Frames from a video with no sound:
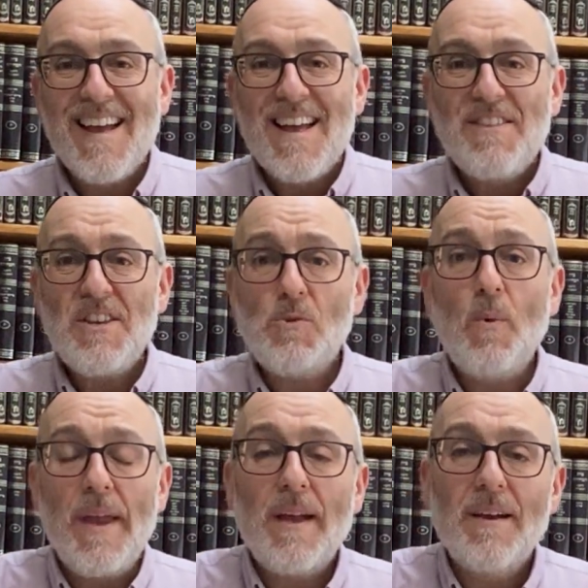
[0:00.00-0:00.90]
This
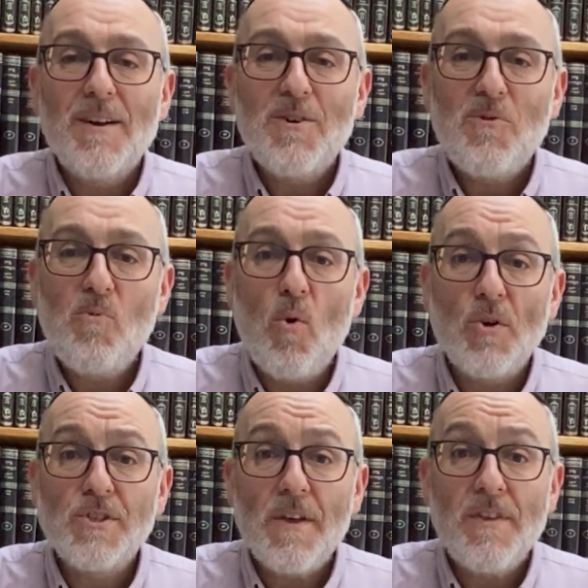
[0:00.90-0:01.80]
week
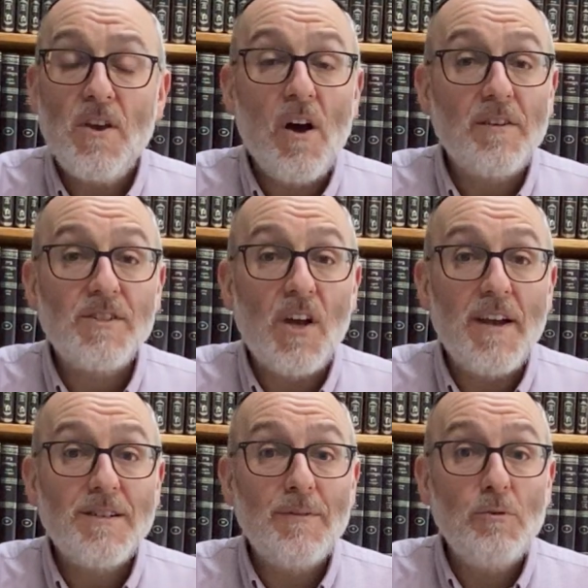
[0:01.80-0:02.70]
was the
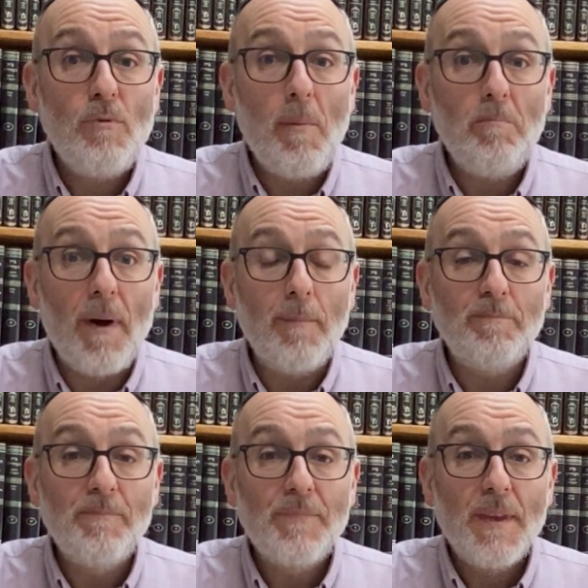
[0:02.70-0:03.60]
yahrzeit of the Rambam,
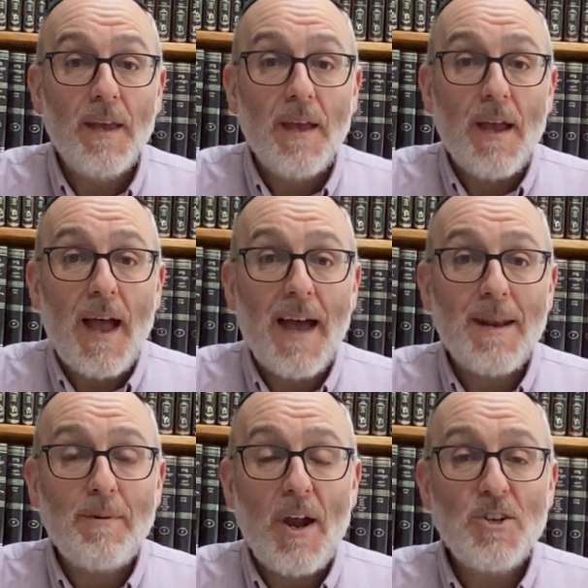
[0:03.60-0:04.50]
and
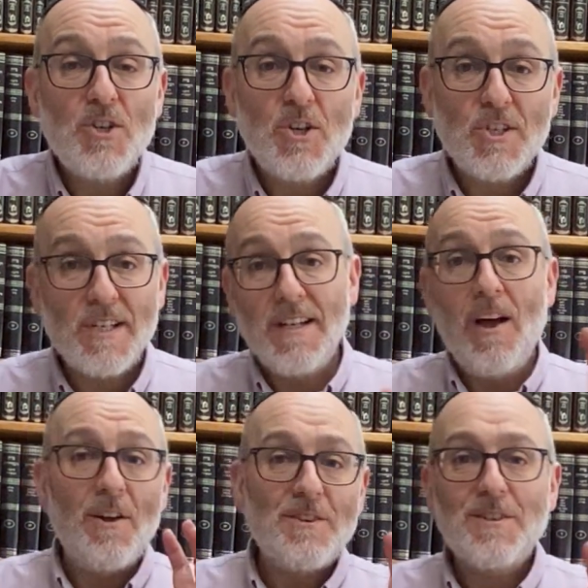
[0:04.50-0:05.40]
I'm going to
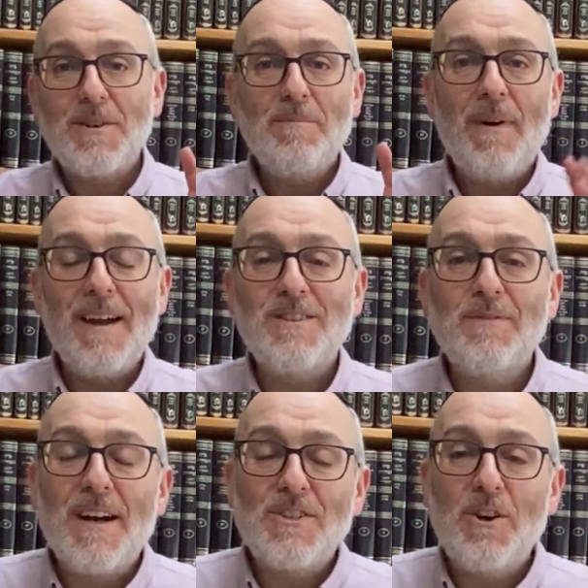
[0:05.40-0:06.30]
slant my
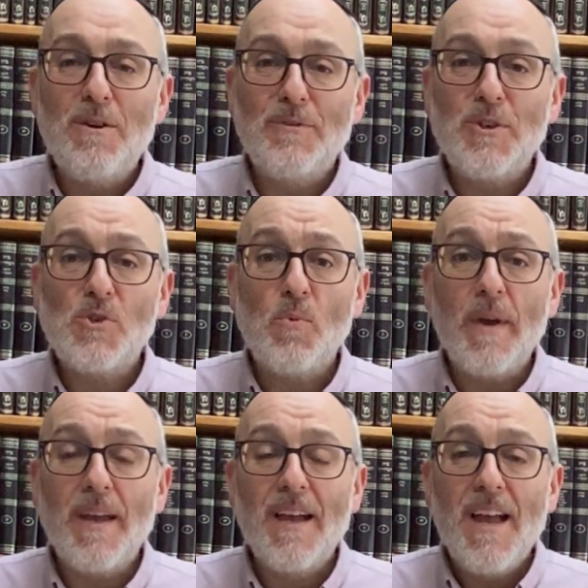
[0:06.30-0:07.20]
Dvar Torah for this
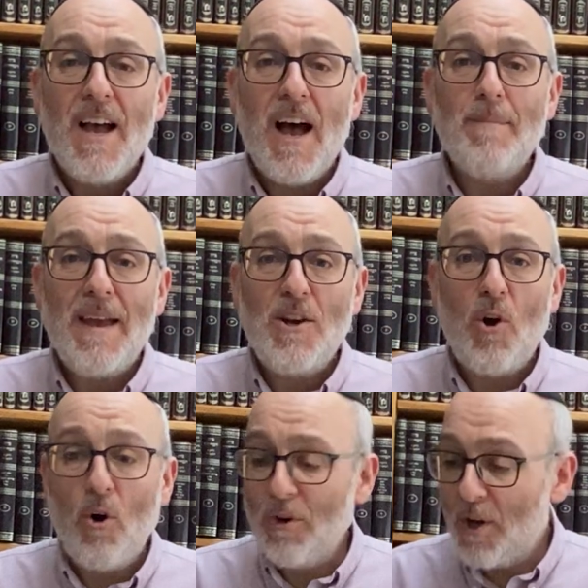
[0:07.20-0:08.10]
week in
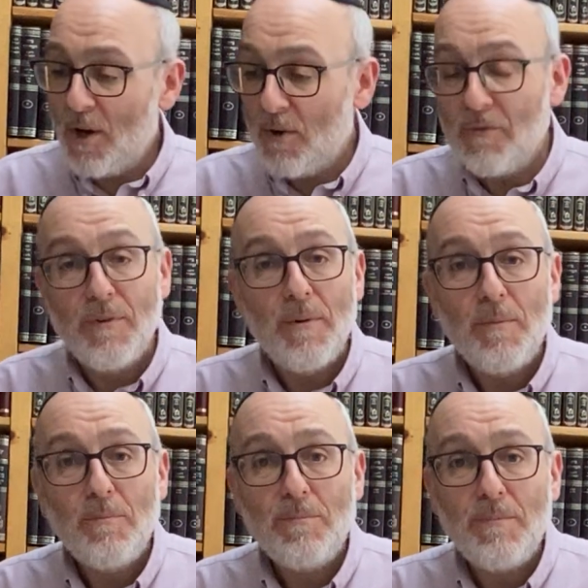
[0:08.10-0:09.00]
honour of
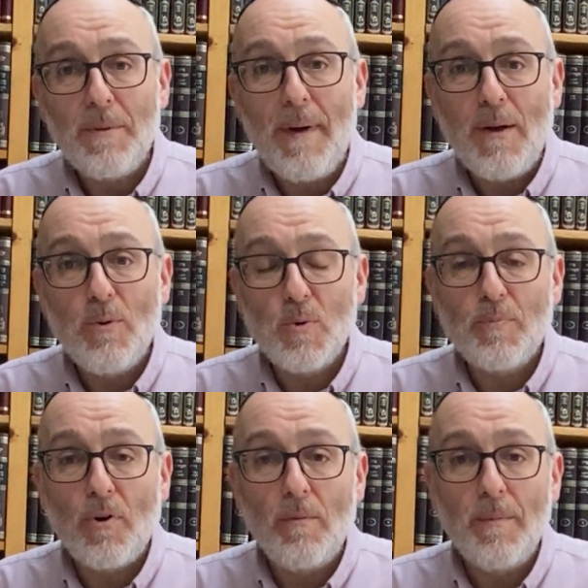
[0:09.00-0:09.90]
the man who was
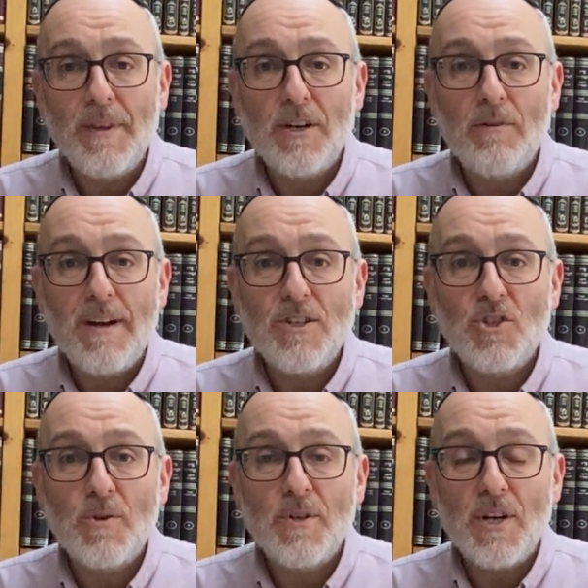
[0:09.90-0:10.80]
probably the greatest
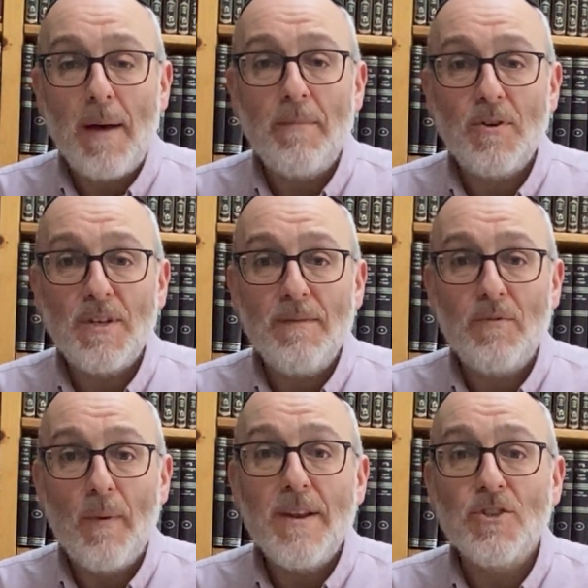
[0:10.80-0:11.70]
Jewish and most
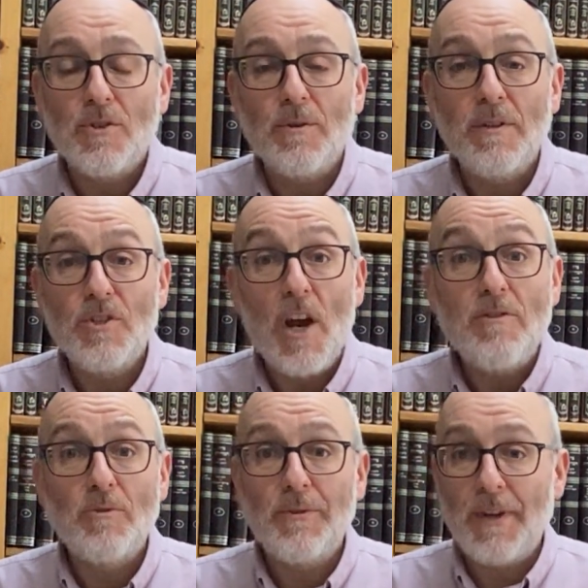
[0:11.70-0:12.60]
influential
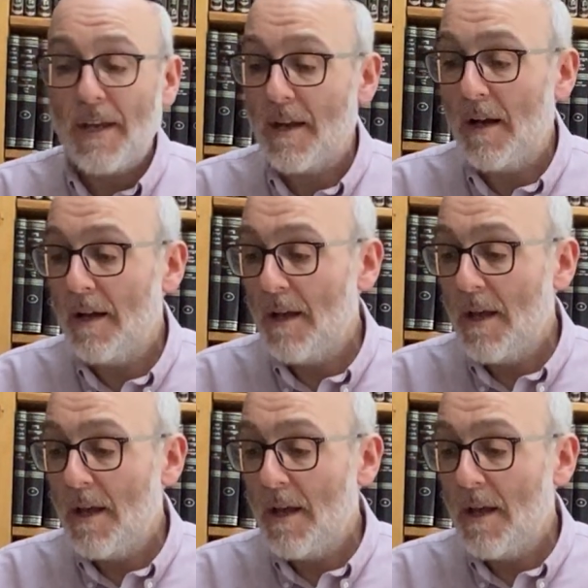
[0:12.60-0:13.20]
general thinker